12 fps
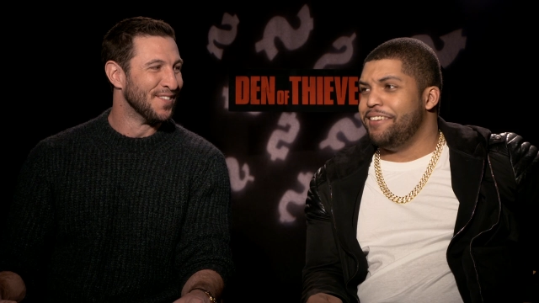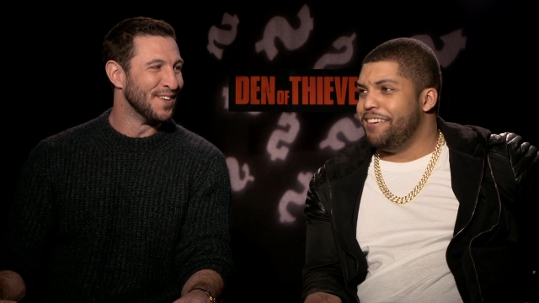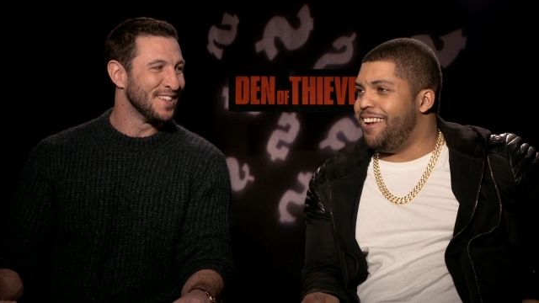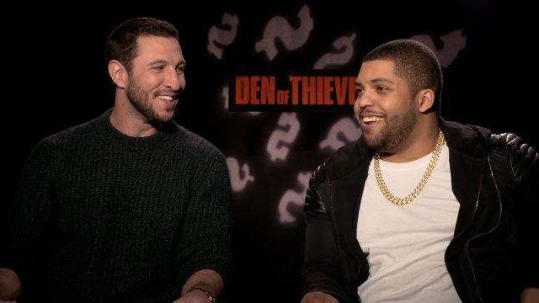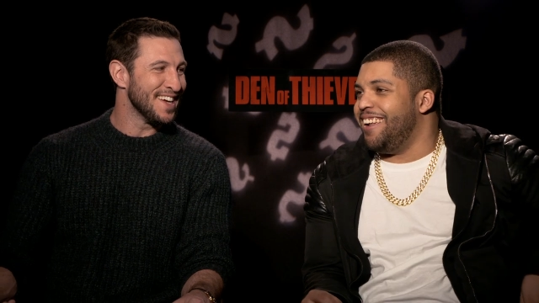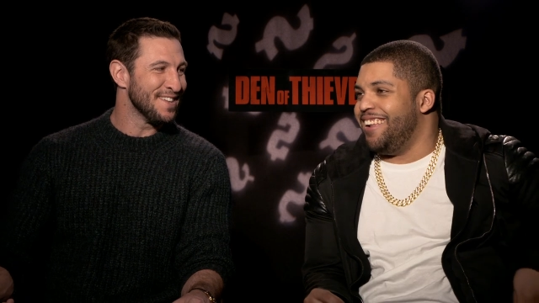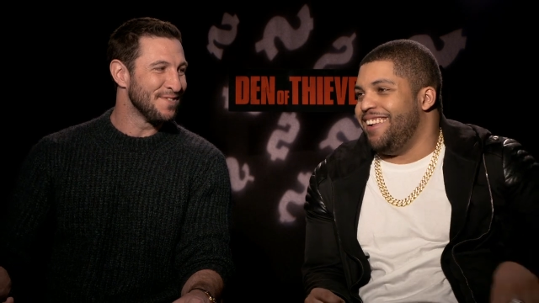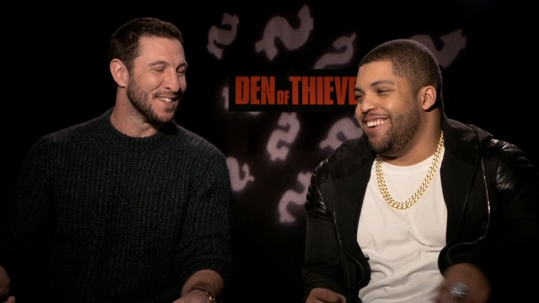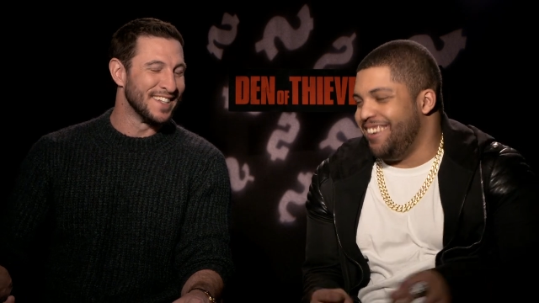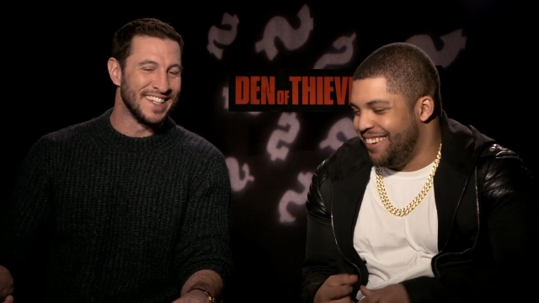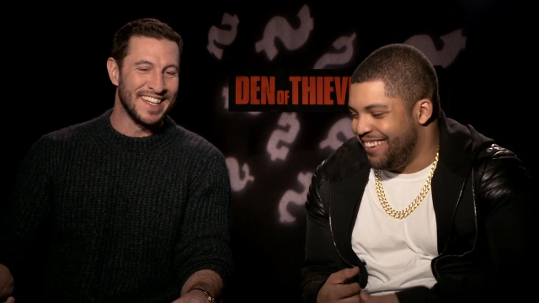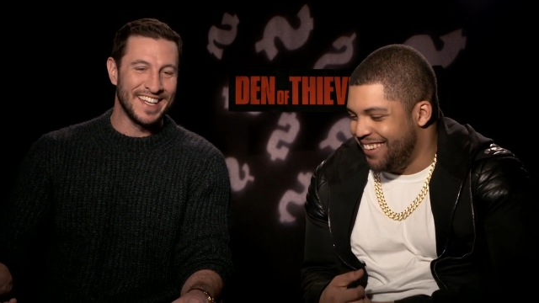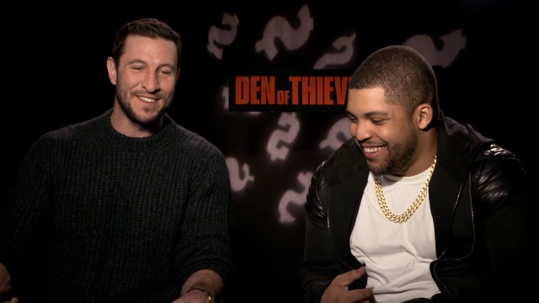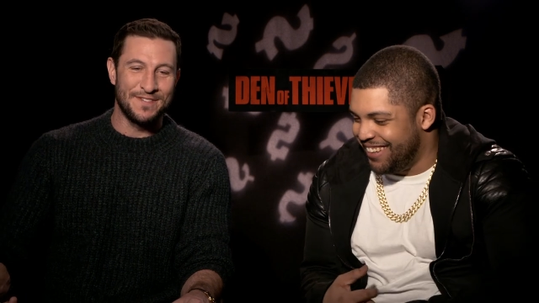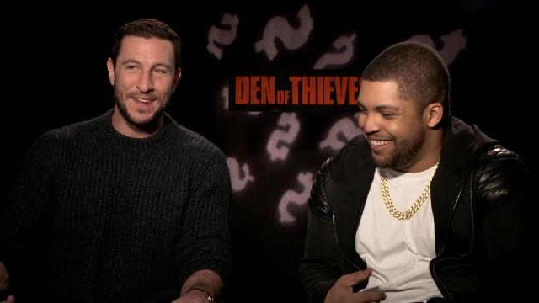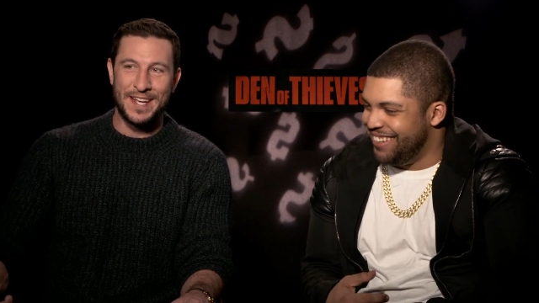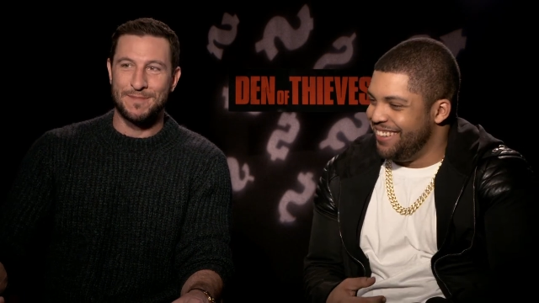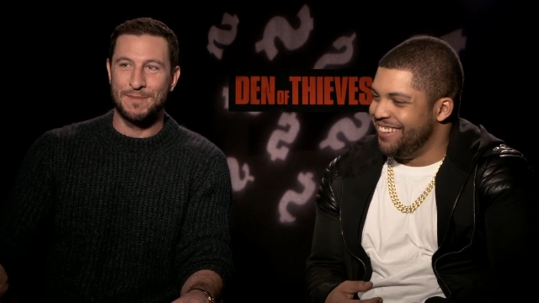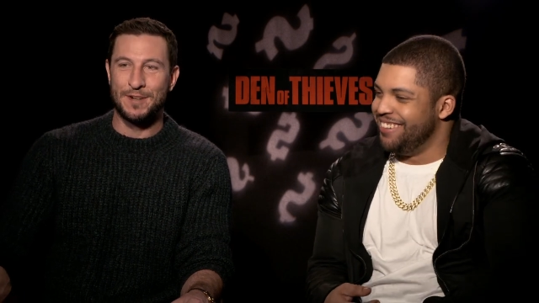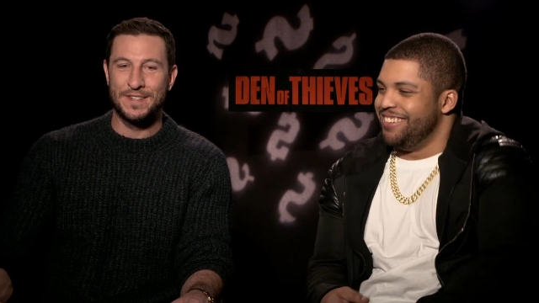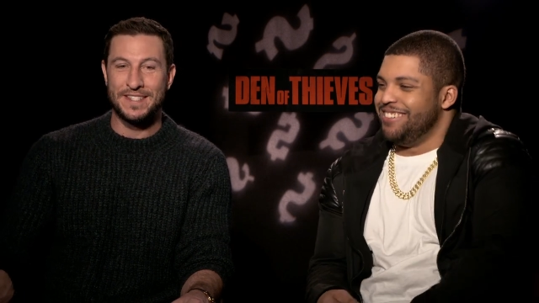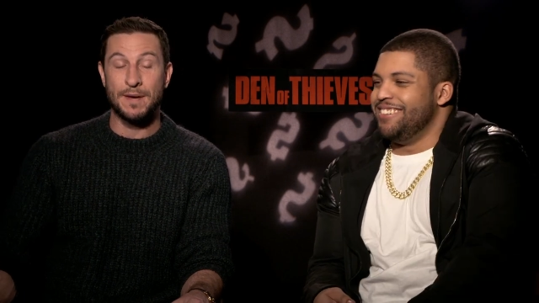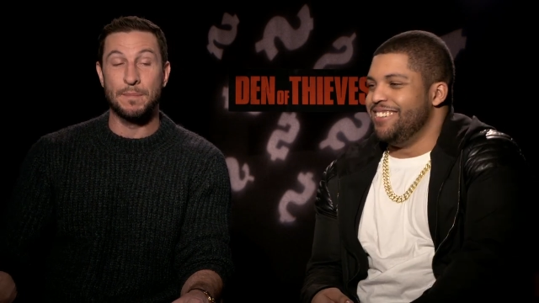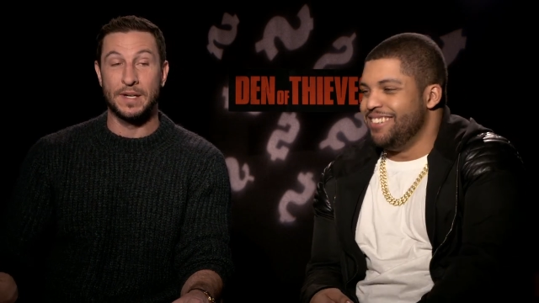Speaker 1: real life, and, and, fake
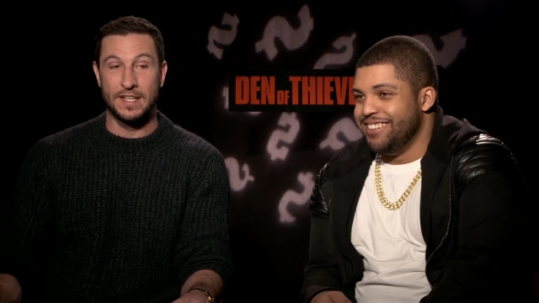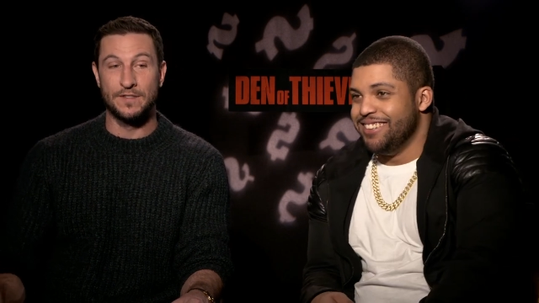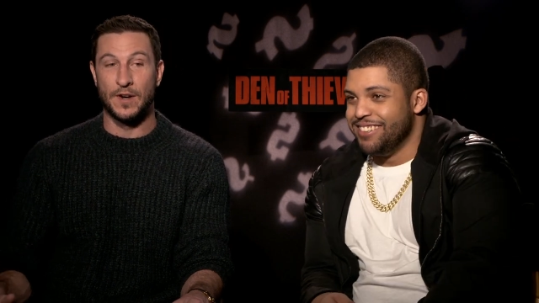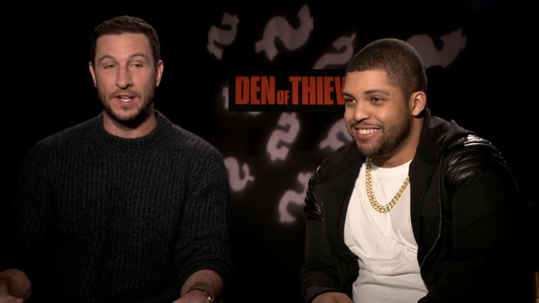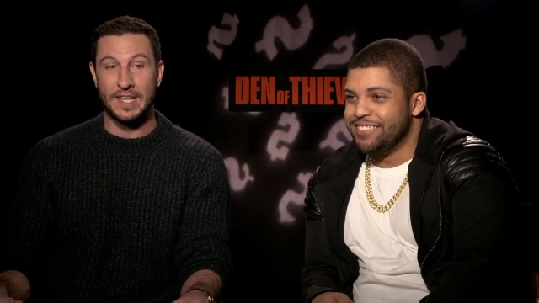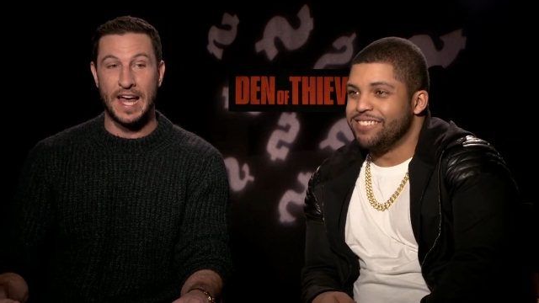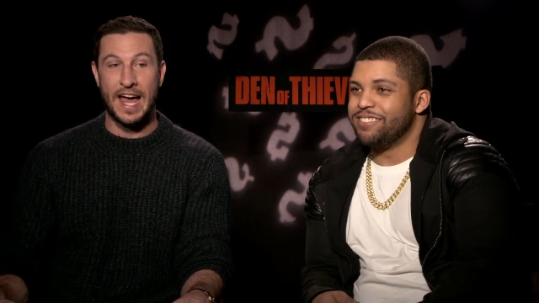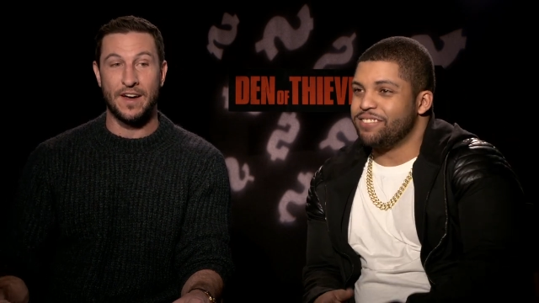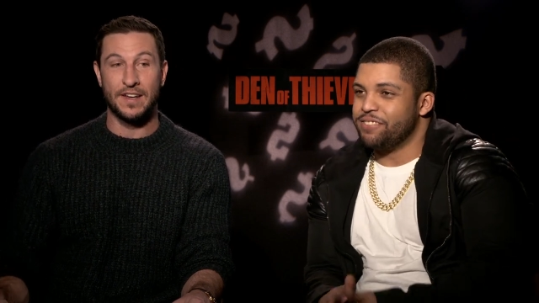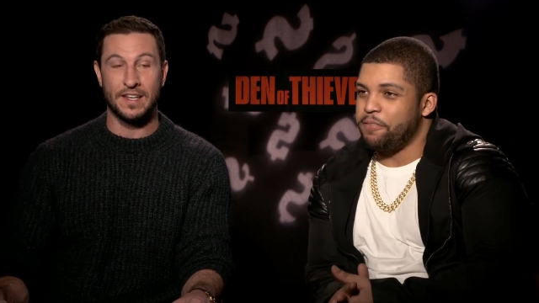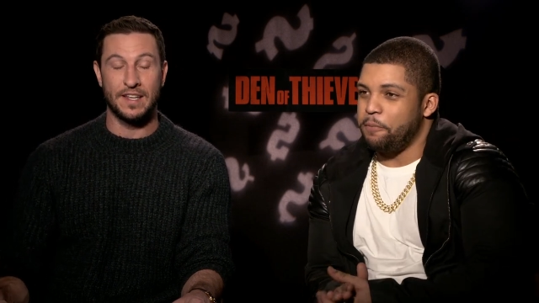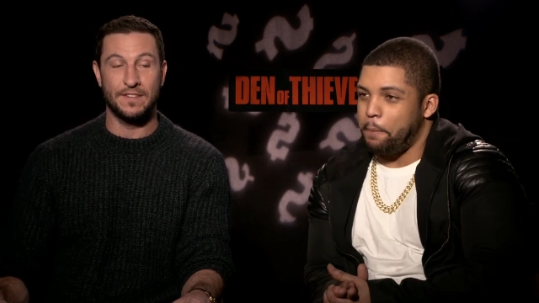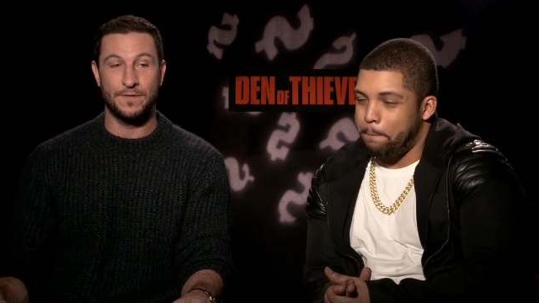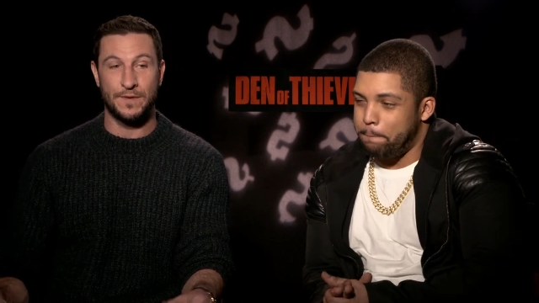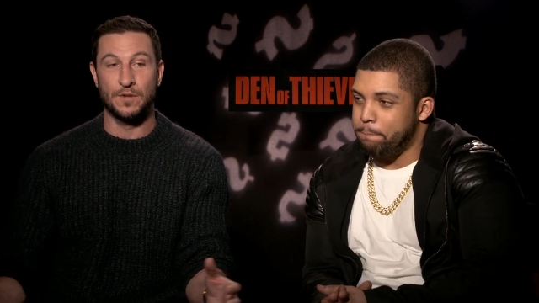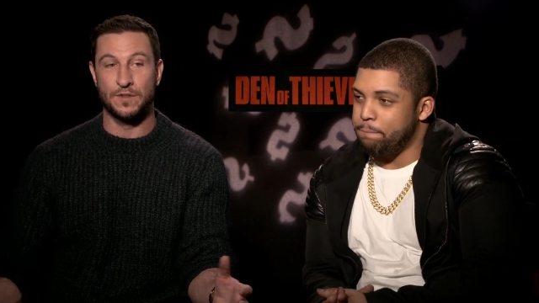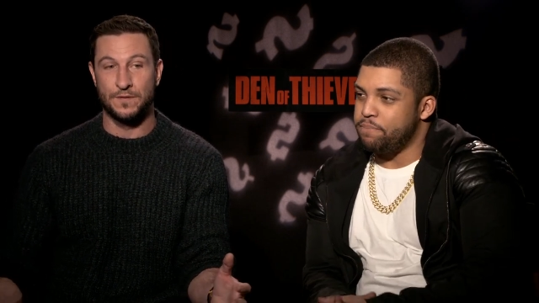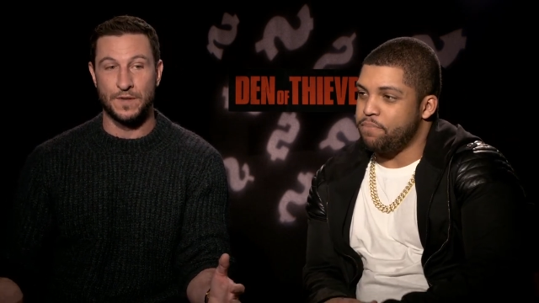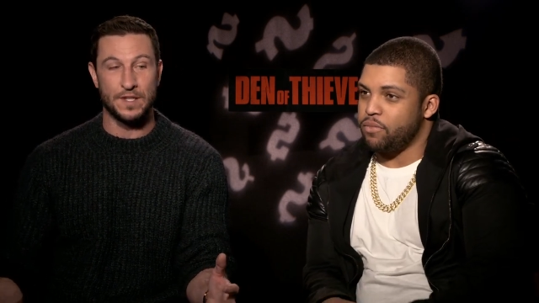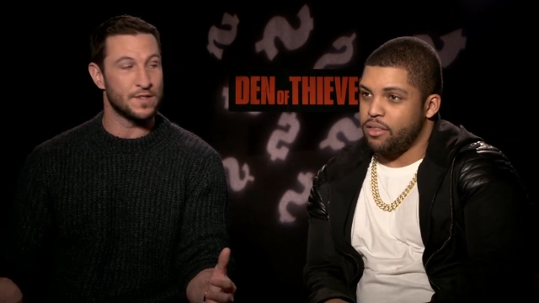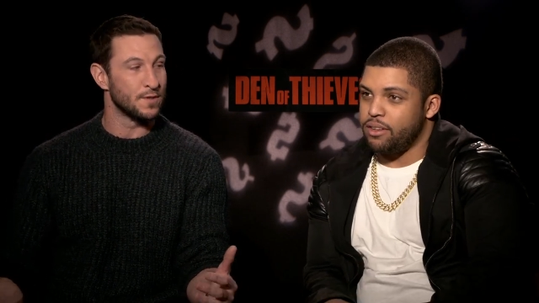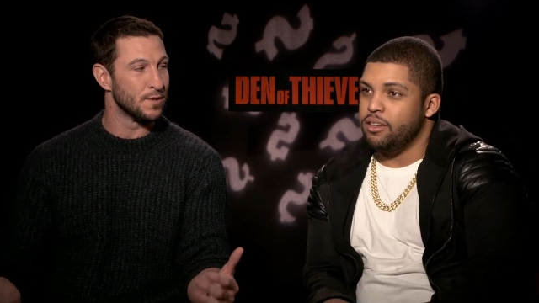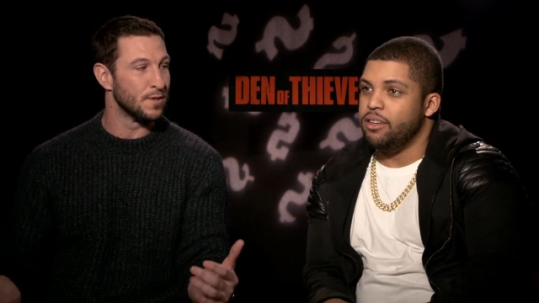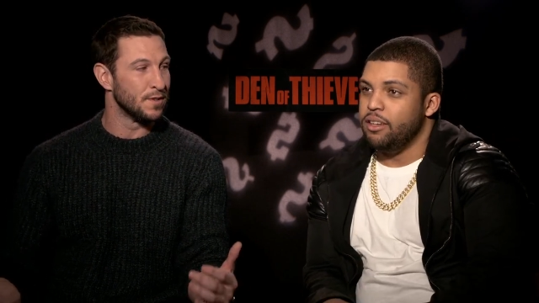movie set. But it is very loud, and it feels
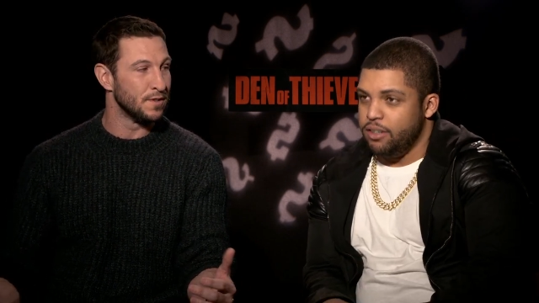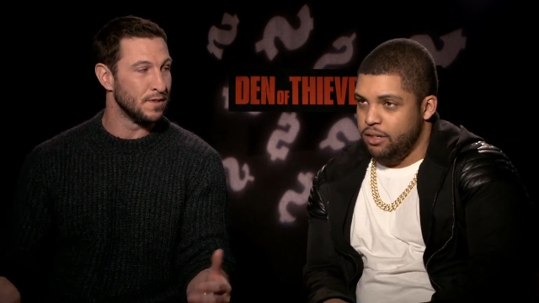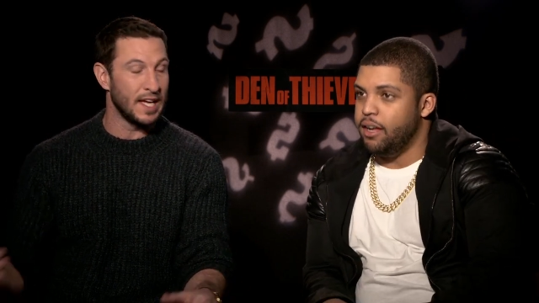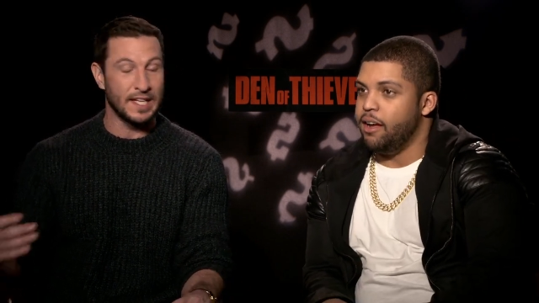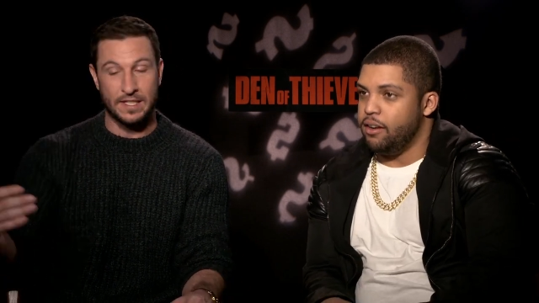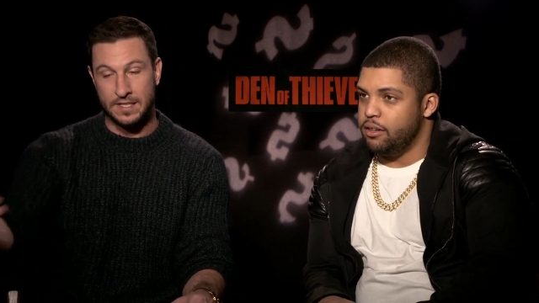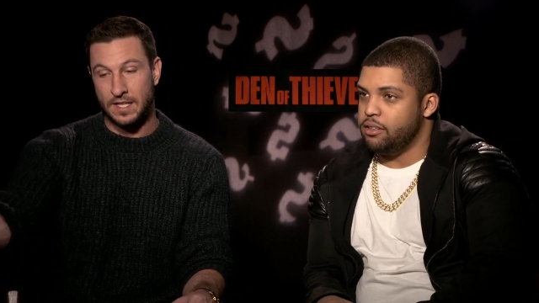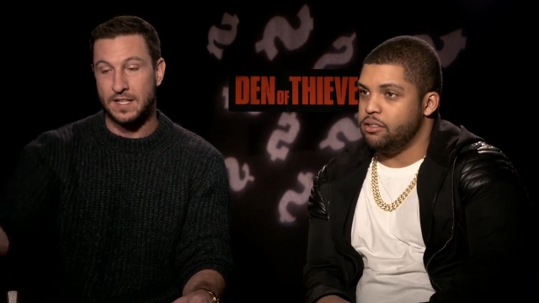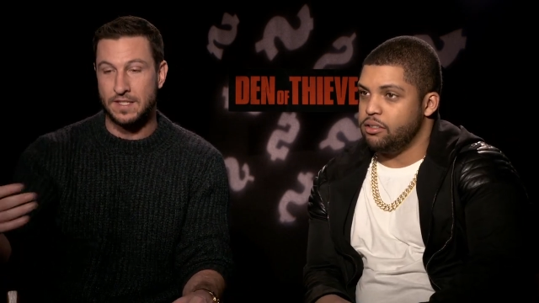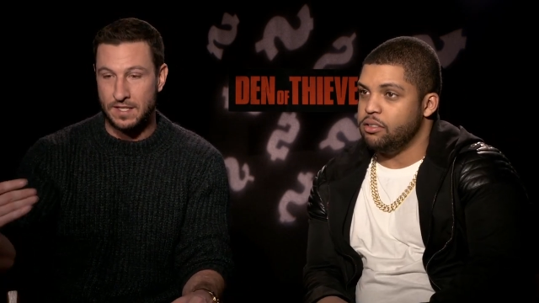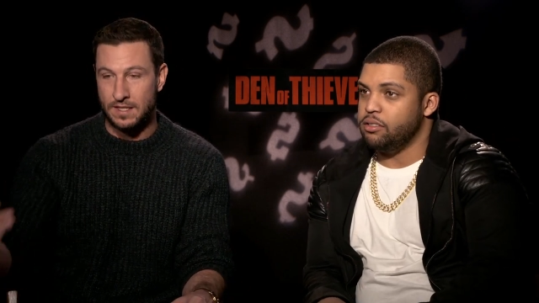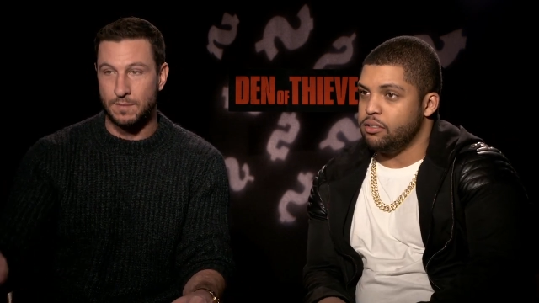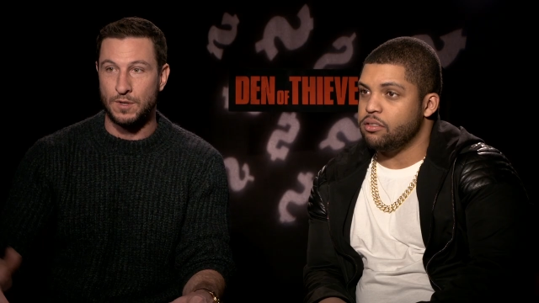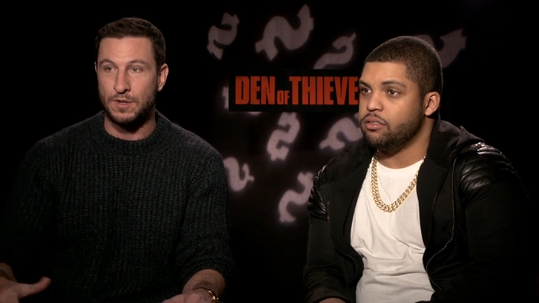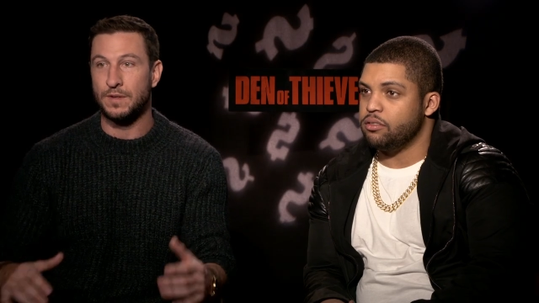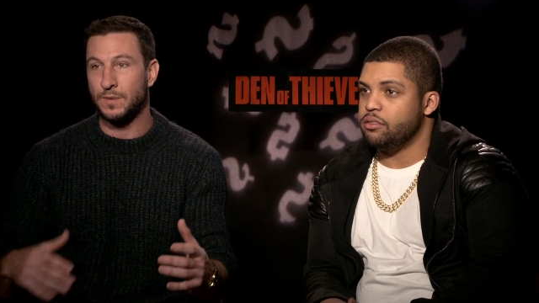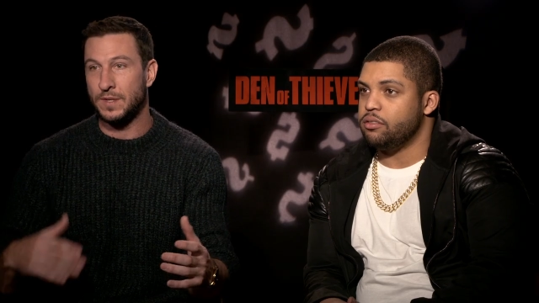visceral, like yeah. it does in the movie